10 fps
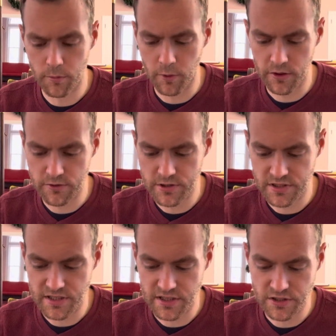brothers and
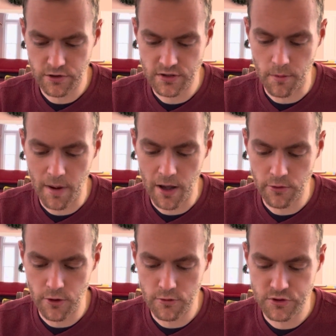sisters, about
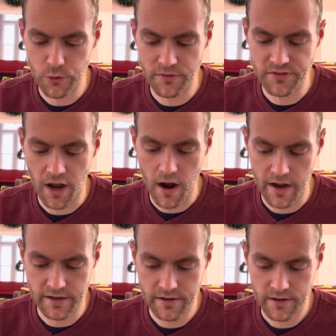those who have
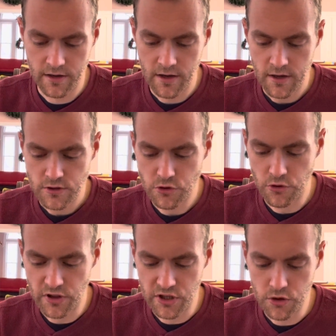died, so
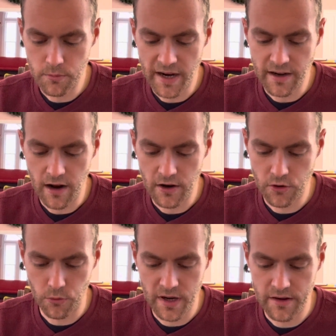that you may not
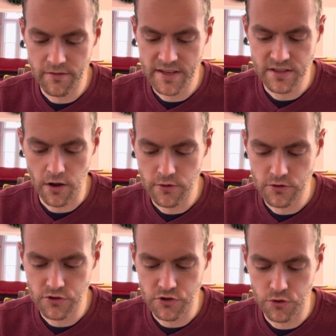grieve as
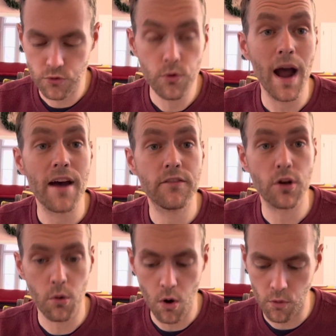others do who have
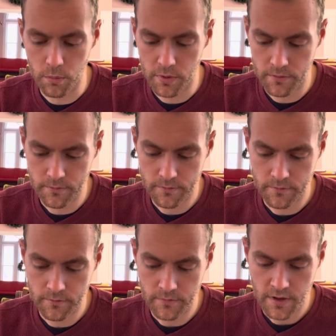no hope.
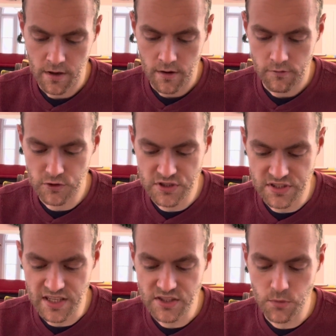For
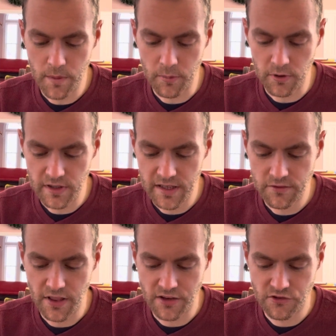since we
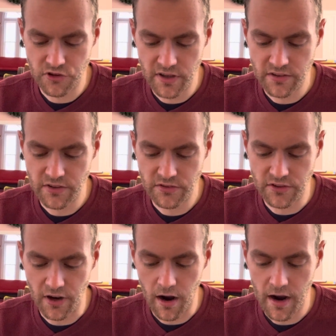believe that Jesus
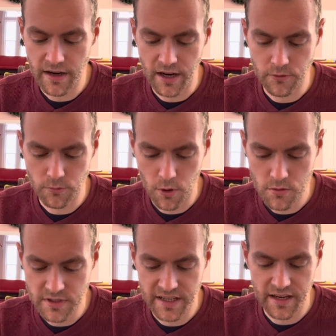died and
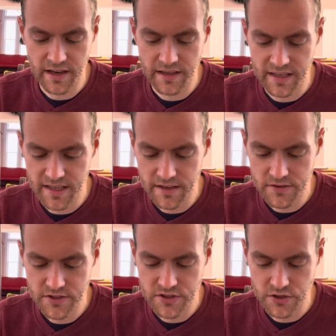rose again,
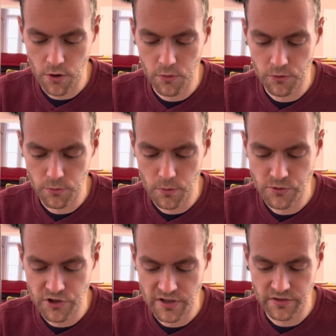even so, through
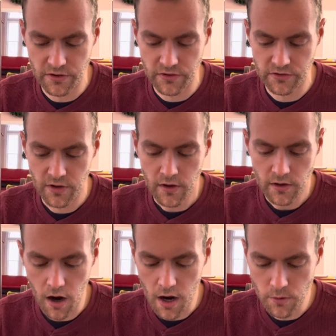Jesus,
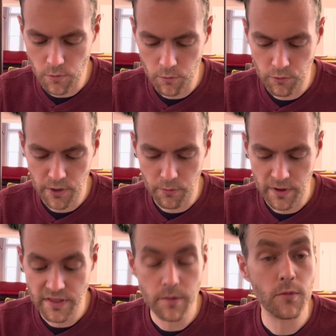God will bring
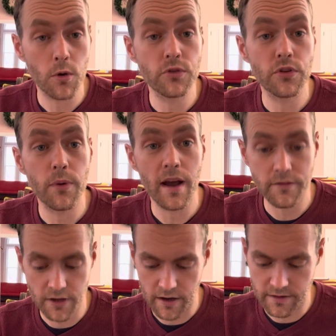with him those who have
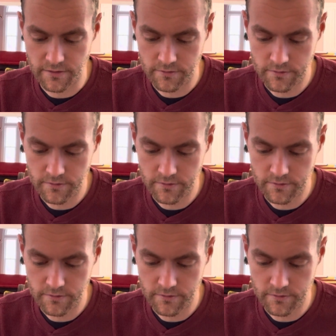died.